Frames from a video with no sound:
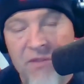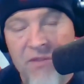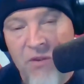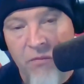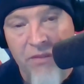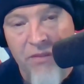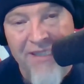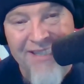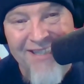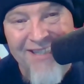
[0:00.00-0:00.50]
So
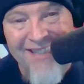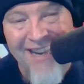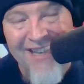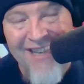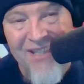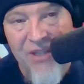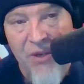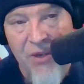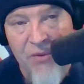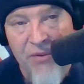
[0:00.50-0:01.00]
please stay
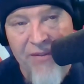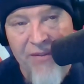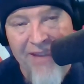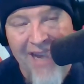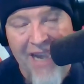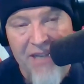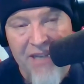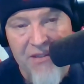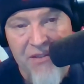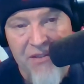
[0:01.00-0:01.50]
tuned to
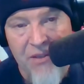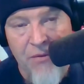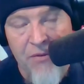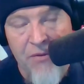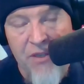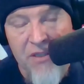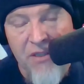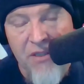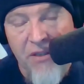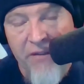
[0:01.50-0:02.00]
that too.
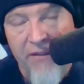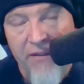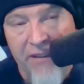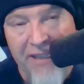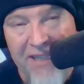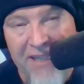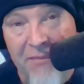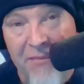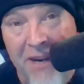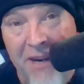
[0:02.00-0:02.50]
Just look at the
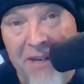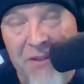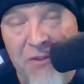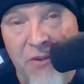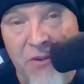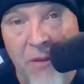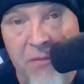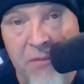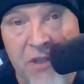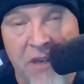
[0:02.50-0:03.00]
links in my
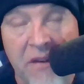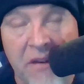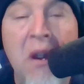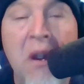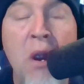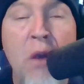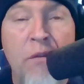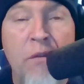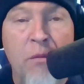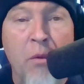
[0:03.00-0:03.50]
description
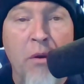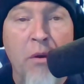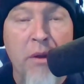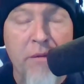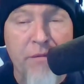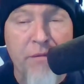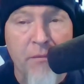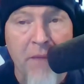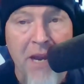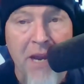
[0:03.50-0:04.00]
for more
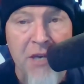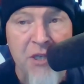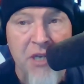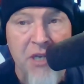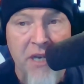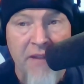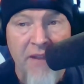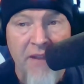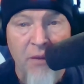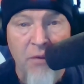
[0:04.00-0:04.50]

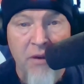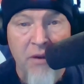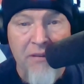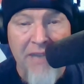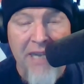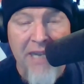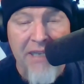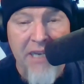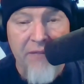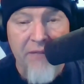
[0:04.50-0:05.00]
information, and they will
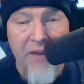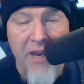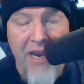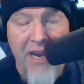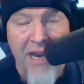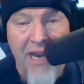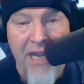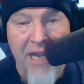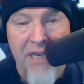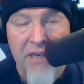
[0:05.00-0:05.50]
gladly give you a
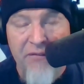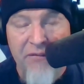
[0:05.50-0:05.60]
hand.